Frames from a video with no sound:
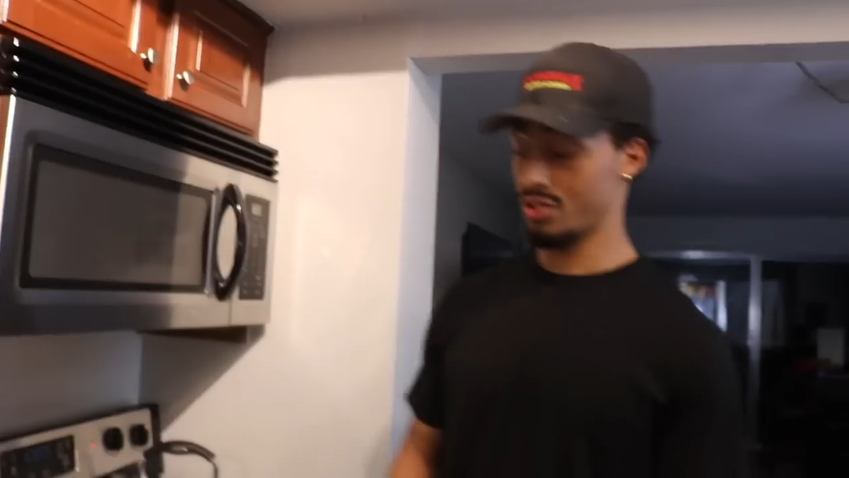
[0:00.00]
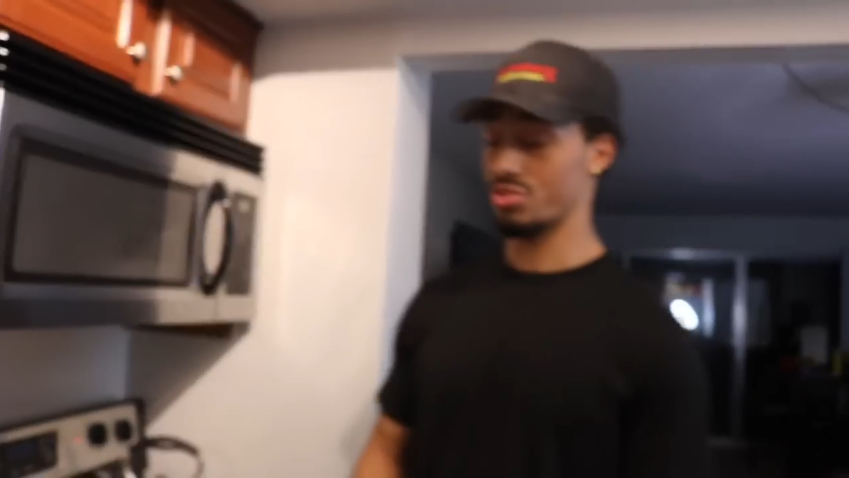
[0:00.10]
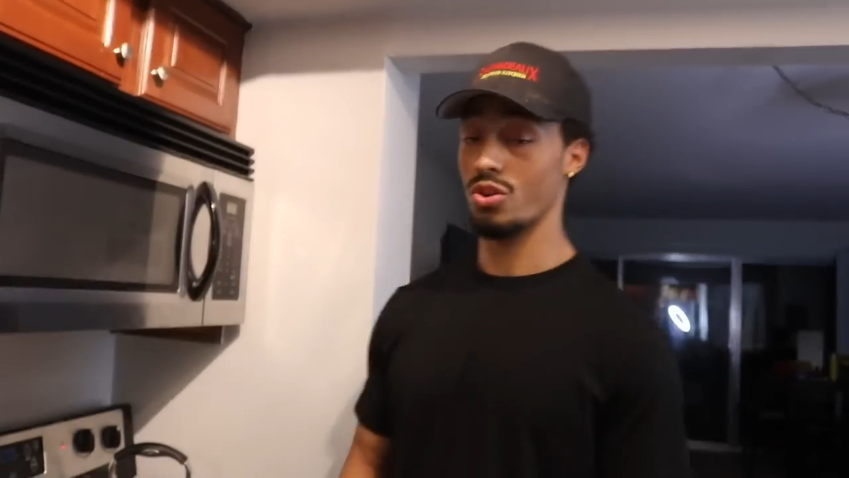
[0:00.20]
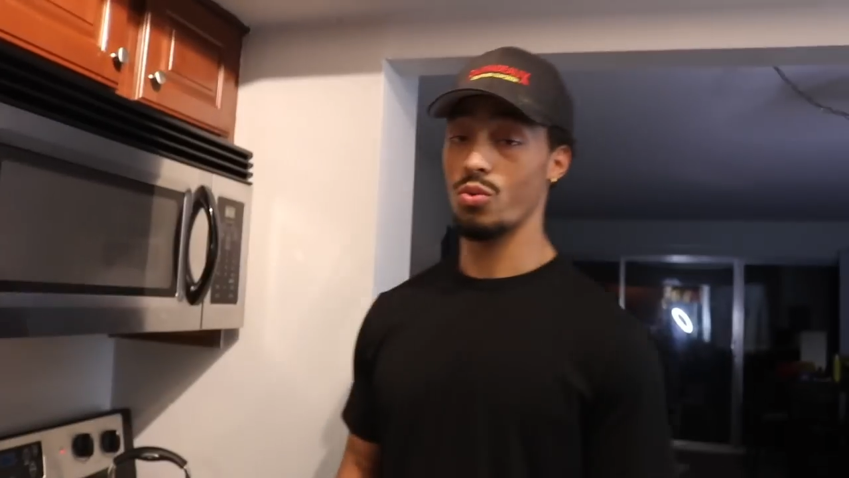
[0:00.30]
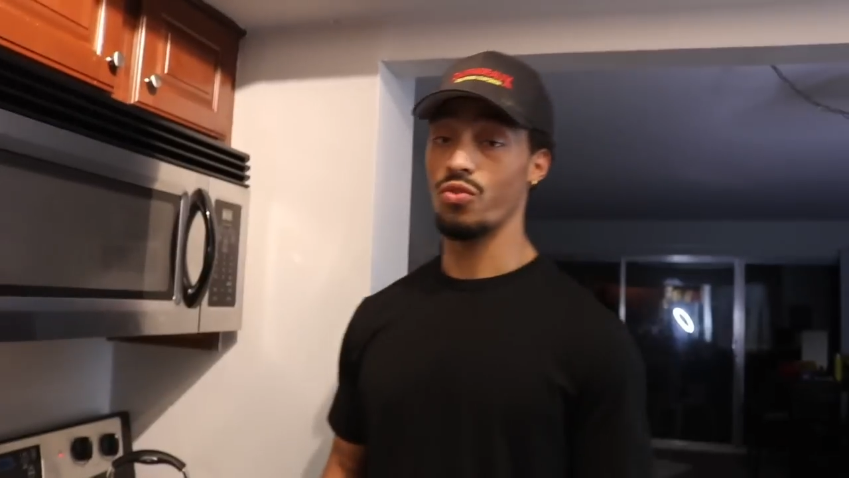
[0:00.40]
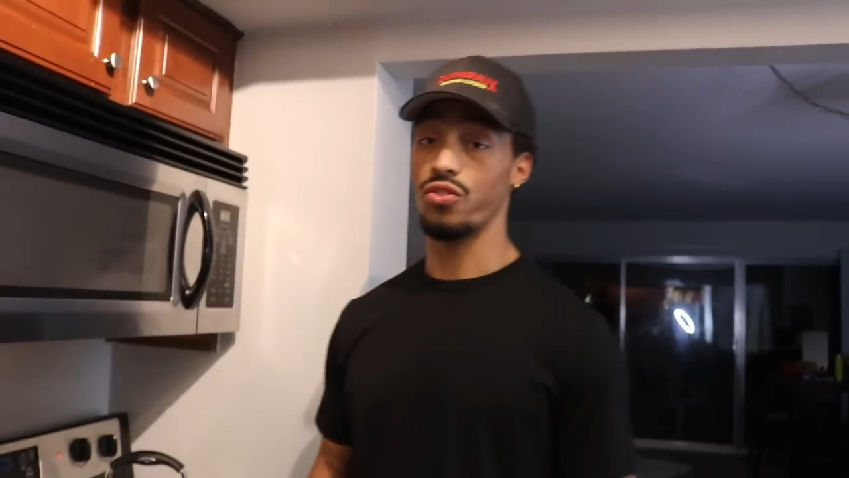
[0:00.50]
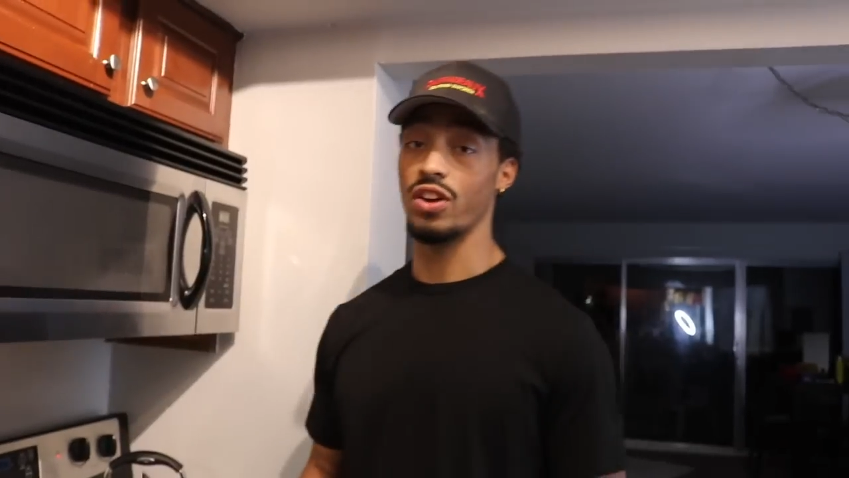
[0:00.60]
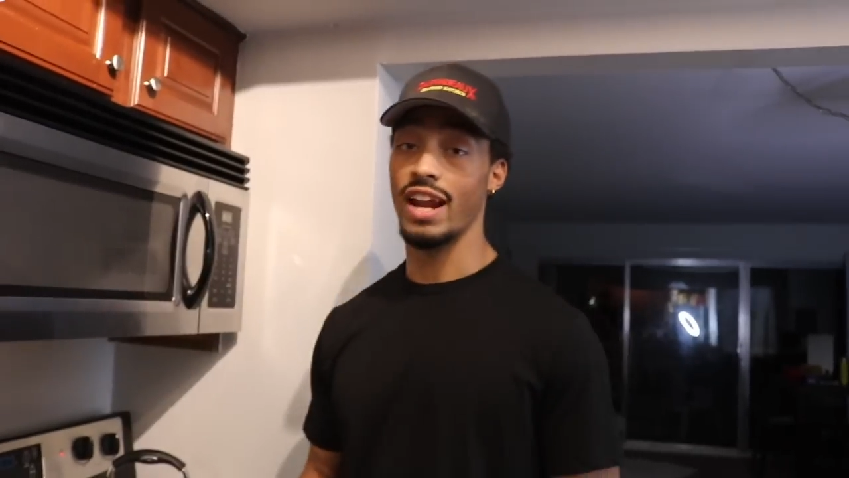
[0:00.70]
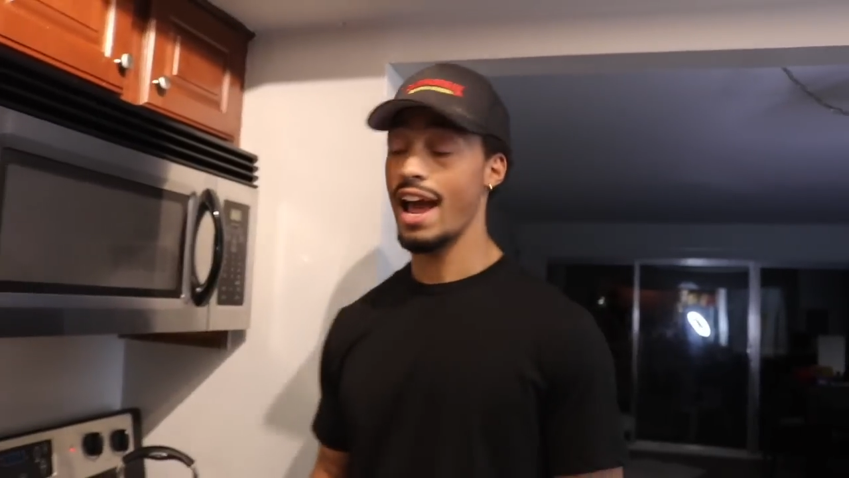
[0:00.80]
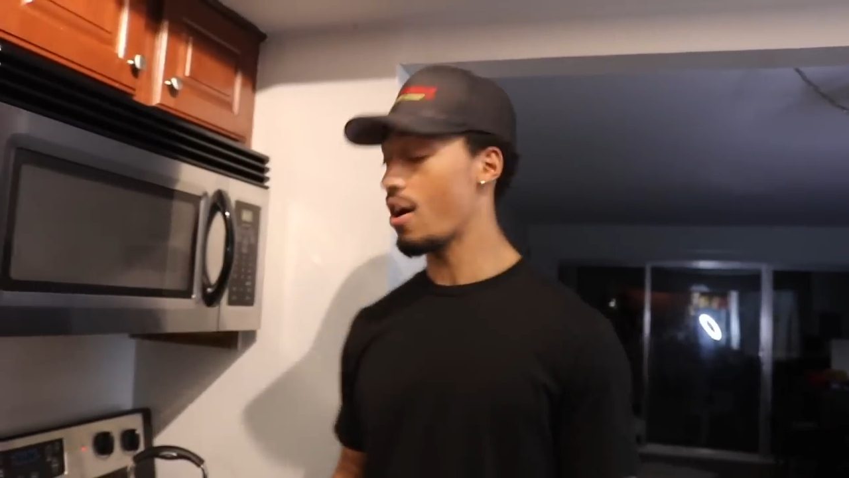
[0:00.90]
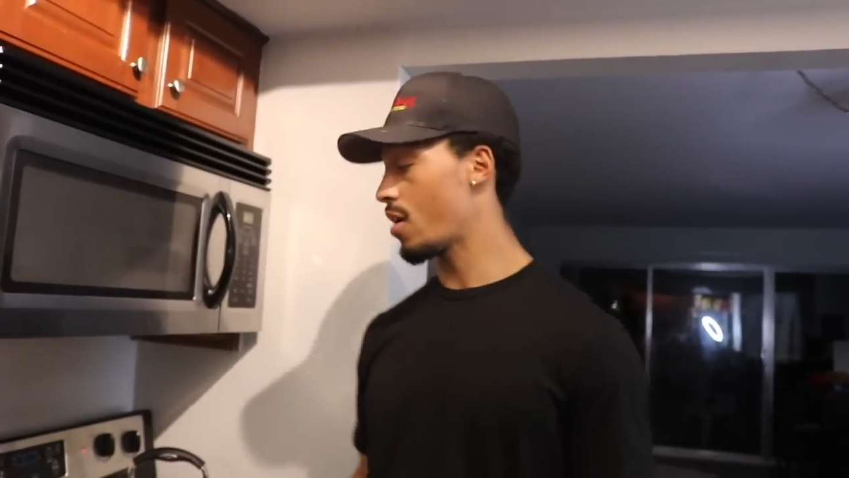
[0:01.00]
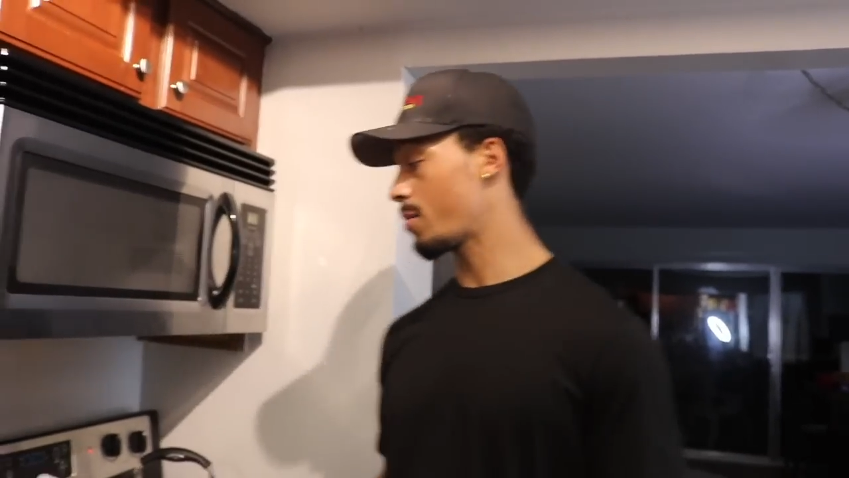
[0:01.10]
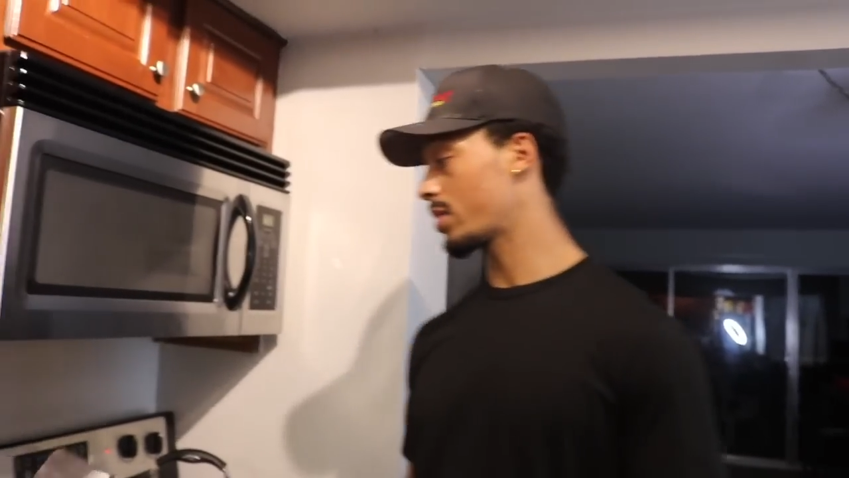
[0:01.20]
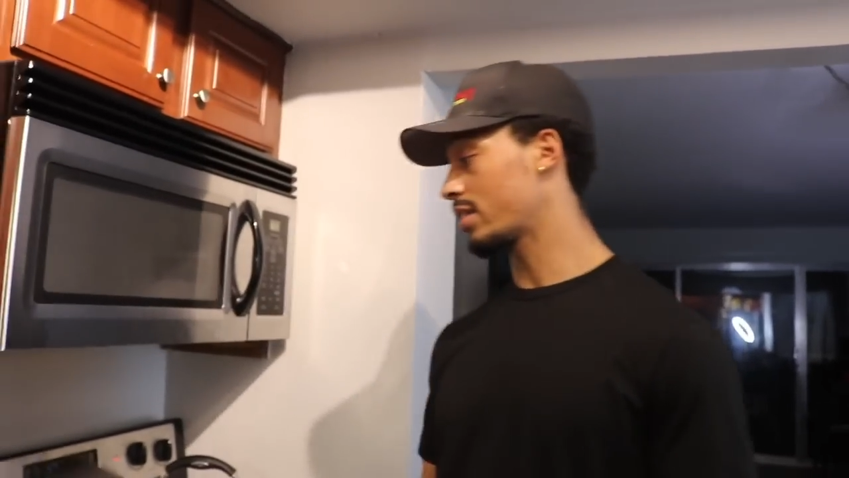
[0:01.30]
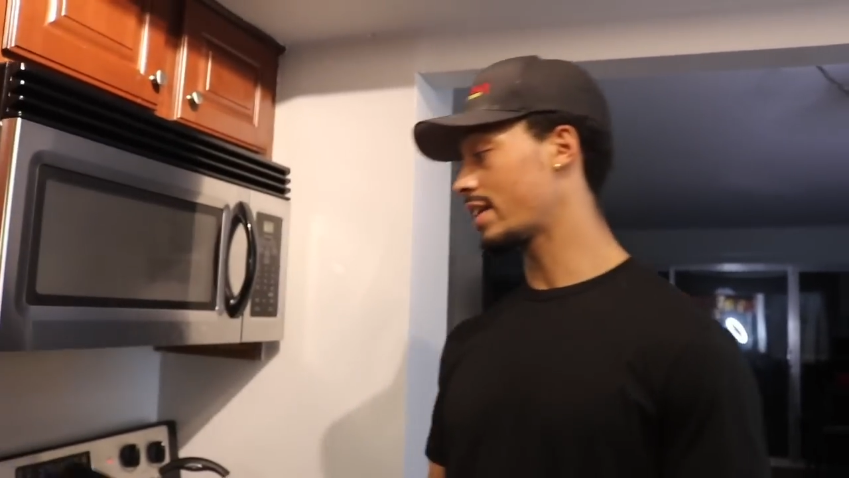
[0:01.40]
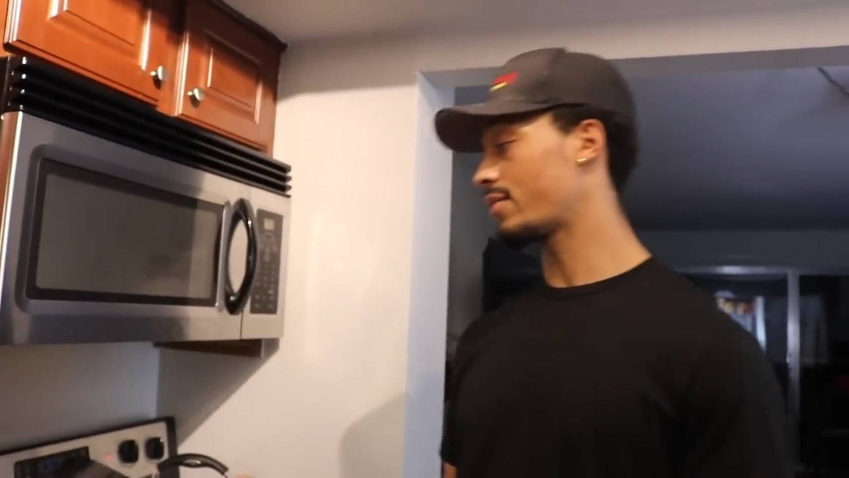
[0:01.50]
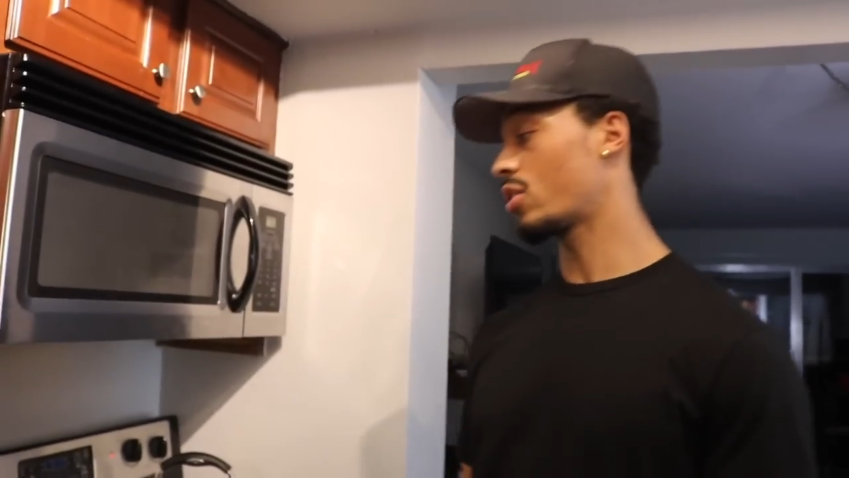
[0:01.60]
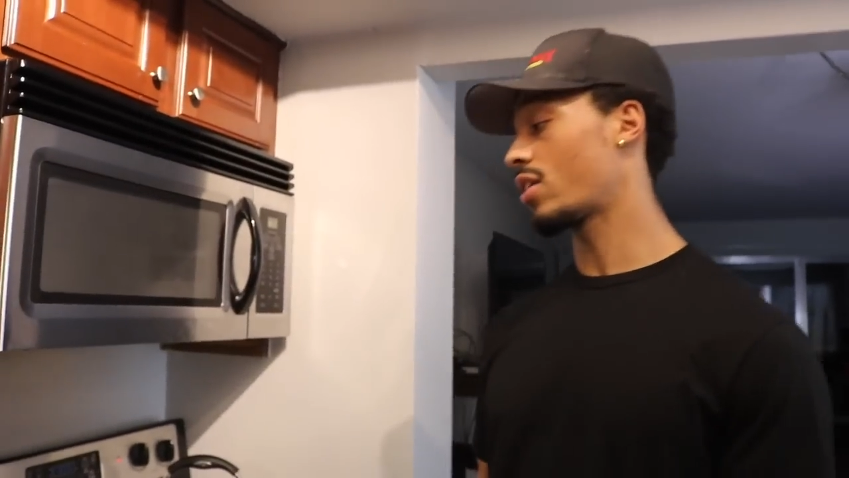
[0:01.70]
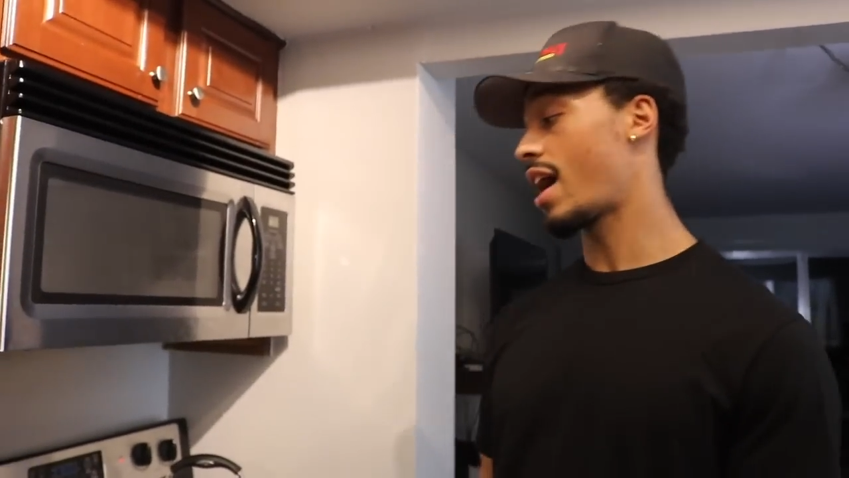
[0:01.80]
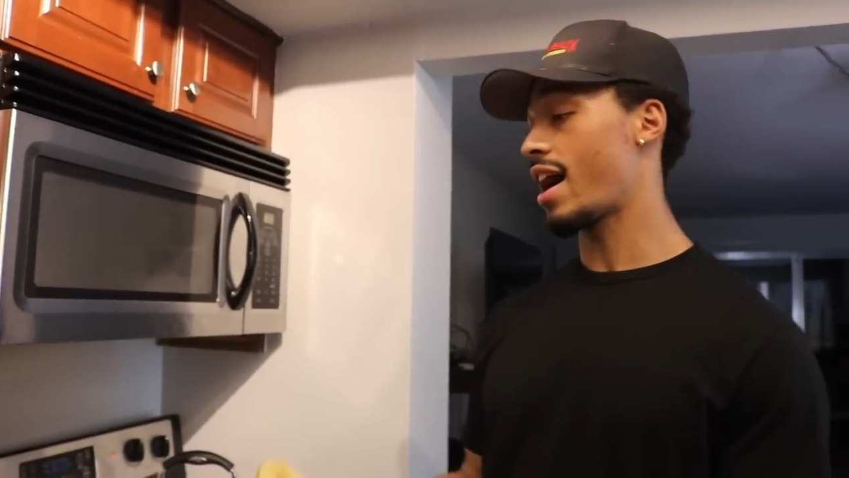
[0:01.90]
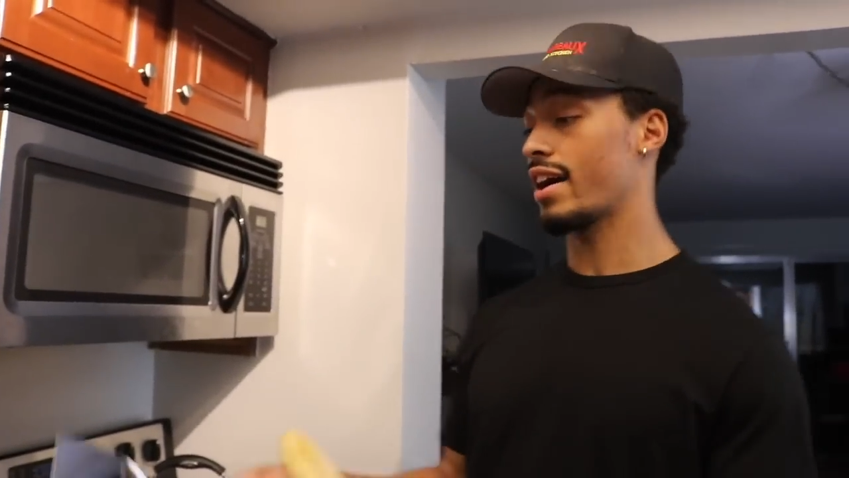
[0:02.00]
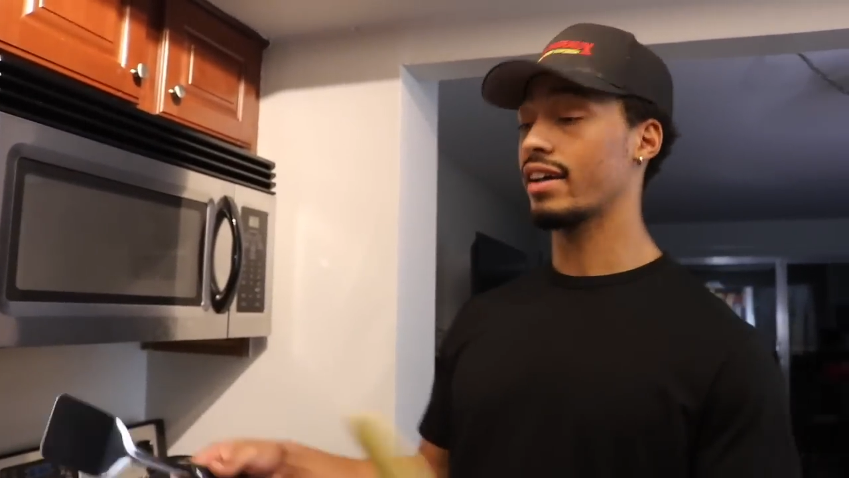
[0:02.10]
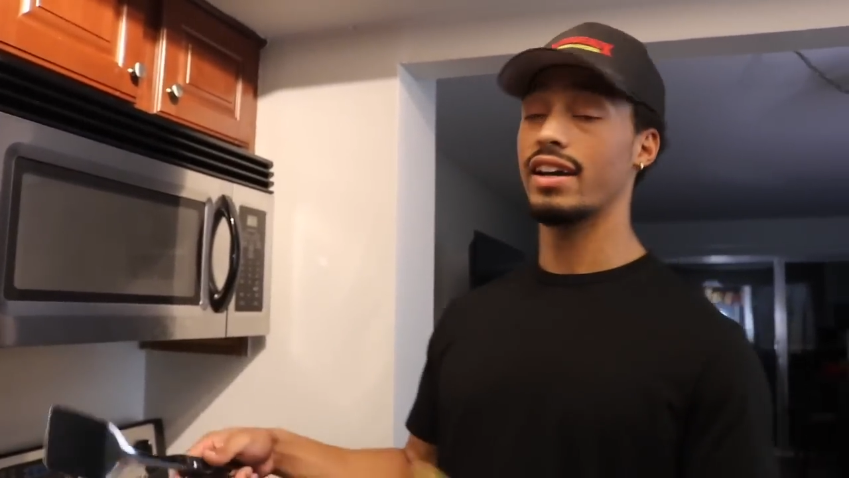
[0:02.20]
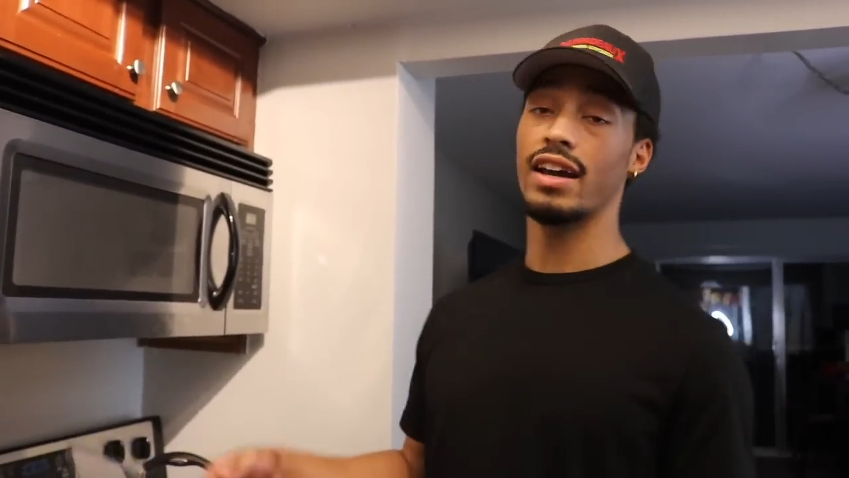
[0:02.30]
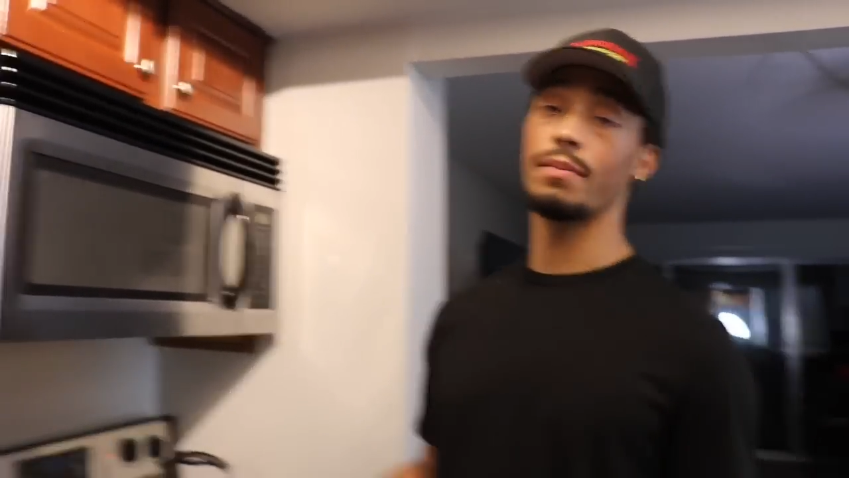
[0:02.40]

So for now, I'm gonna leave it on high, kind